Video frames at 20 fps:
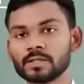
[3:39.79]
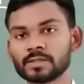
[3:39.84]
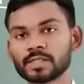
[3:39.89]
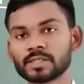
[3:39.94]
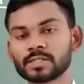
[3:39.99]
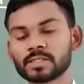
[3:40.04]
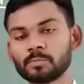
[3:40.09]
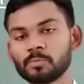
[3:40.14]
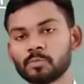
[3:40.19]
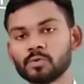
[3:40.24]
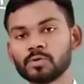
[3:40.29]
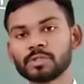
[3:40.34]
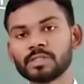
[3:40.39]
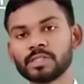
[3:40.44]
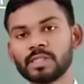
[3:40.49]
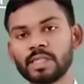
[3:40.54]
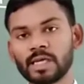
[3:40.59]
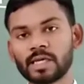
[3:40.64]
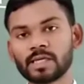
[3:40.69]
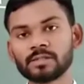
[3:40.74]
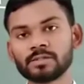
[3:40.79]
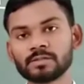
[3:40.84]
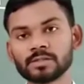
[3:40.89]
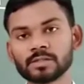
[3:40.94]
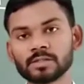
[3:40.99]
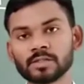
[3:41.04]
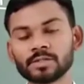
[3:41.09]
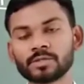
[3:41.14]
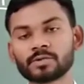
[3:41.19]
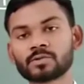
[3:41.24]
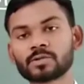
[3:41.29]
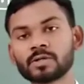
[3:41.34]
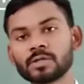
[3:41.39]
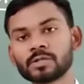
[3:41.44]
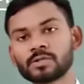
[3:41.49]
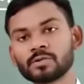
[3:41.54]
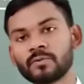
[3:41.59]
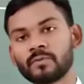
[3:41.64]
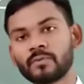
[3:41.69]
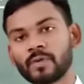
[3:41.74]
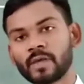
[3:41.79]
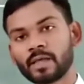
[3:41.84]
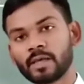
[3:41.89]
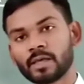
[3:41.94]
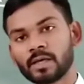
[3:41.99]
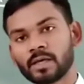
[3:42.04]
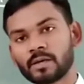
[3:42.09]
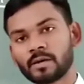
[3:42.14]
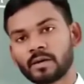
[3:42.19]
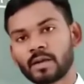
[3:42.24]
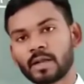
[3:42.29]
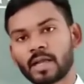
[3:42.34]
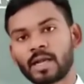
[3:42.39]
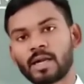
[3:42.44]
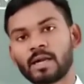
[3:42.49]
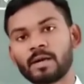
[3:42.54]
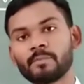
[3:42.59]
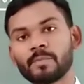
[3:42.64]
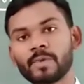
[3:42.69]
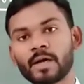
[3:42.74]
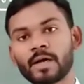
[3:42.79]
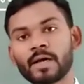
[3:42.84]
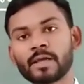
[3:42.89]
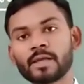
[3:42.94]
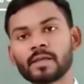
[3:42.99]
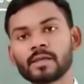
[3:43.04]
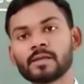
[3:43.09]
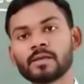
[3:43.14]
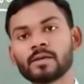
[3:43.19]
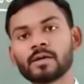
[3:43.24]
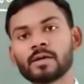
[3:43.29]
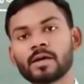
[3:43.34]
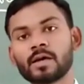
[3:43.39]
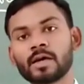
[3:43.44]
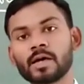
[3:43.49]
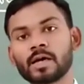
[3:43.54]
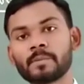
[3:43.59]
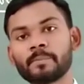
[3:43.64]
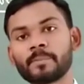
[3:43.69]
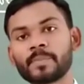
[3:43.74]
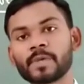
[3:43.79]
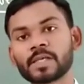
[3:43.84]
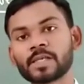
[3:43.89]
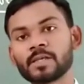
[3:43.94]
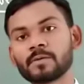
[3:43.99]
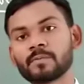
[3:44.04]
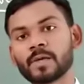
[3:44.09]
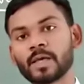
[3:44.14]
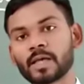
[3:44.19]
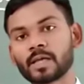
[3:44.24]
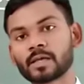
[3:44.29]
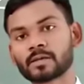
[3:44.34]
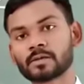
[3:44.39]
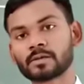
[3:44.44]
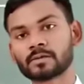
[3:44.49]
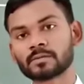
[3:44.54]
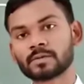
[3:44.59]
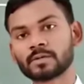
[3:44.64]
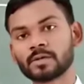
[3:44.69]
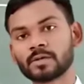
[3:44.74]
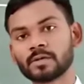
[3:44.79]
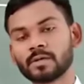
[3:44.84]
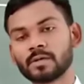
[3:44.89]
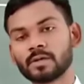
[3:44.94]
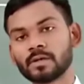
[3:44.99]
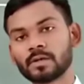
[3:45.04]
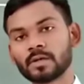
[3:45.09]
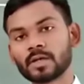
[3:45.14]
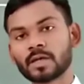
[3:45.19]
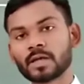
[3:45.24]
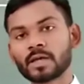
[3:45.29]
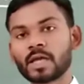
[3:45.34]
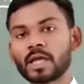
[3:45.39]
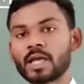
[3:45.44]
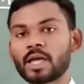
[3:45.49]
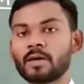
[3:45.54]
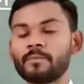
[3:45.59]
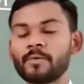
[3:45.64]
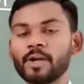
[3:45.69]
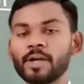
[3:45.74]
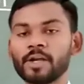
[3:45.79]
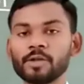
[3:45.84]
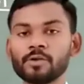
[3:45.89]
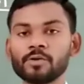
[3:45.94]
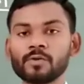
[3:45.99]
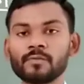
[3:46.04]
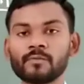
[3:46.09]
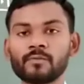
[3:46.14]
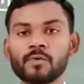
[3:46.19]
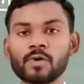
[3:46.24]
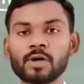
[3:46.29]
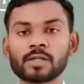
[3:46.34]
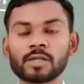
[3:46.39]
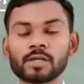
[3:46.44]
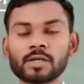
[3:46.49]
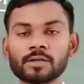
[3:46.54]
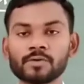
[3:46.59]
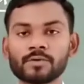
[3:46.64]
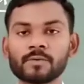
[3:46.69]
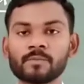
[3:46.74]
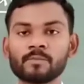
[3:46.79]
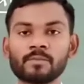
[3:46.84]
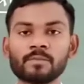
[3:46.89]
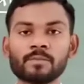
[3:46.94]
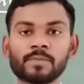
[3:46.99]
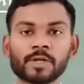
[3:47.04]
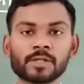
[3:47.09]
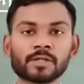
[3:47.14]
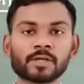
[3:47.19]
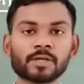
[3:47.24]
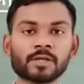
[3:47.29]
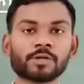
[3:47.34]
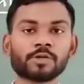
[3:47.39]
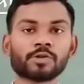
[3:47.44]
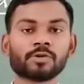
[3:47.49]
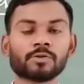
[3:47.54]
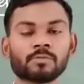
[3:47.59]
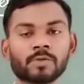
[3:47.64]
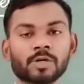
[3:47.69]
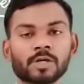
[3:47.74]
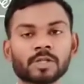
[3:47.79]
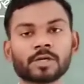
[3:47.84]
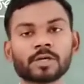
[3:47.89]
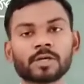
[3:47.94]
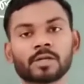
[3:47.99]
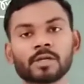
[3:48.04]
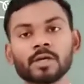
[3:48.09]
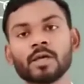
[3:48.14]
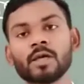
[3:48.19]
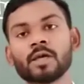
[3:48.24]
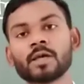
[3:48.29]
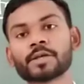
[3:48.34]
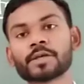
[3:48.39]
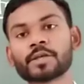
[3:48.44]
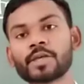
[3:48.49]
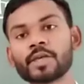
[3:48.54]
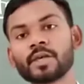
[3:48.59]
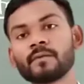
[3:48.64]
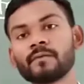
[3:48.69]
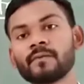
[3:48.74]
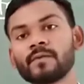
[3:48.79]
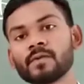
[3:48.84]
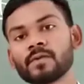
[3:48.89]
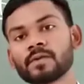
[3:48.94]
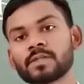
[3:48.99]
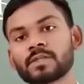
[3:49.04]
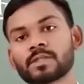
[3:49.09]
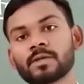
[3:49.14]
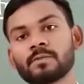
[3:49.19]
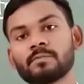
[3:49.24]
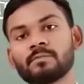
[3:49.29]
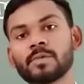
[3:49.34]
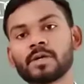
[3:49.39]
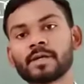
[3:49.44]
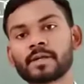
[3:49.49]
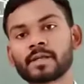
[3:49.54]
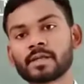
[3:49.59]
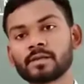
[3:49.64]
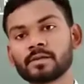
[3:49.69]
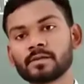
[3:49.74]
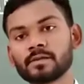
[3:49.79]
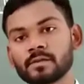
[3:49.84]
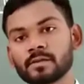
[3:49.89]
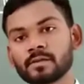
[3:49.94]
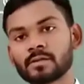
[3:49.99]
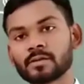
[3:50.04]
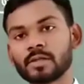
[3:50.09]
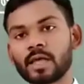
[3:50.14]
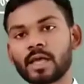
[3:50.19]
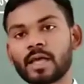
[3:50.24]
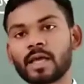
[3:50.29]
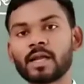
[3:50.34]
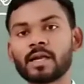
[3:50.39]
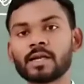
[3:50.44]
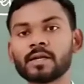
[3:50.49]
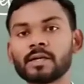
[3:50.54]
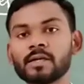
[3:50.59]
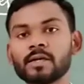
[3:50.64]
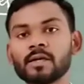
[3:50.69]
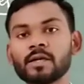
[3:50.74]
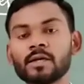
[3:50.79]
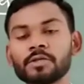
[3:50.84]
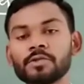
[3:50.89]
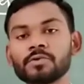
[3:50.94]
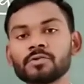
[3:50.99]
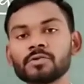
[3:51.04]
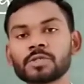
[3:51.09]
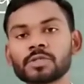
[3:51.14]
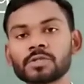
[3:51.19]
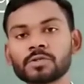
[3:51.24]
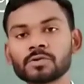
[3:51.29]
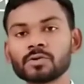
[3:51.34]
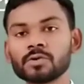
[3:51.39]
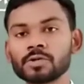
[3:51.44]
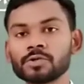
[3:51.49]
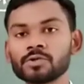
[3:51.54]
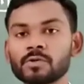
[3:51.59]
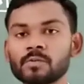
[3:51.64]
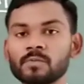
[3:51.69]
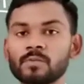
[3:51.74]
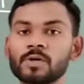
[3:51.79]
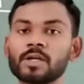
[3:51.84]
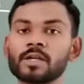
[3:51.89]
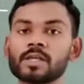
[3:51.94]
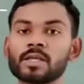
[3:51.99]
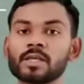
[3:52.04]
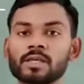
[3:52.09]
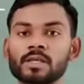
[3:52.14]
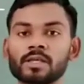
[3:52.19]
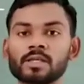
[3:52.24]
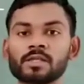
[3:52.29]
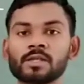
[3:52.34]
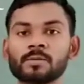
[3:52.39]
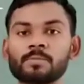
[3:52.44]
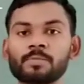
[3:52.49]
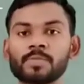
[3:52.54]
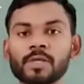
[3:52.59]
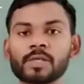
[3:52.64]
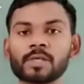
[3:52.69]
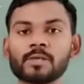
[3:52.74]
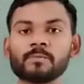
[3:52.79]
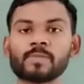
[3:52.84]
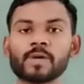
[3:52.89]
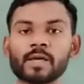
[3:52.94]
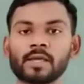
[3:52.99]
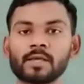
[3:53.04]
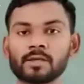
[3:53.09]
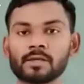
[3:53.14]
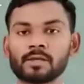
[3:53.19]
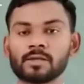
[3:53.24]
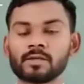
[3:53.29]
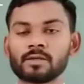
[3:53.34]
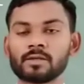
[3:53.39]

Just suppose that you go to fair and buy a piggy bank. Every day your father, your brother, your mother give you some money and you store your money in the piggy bank.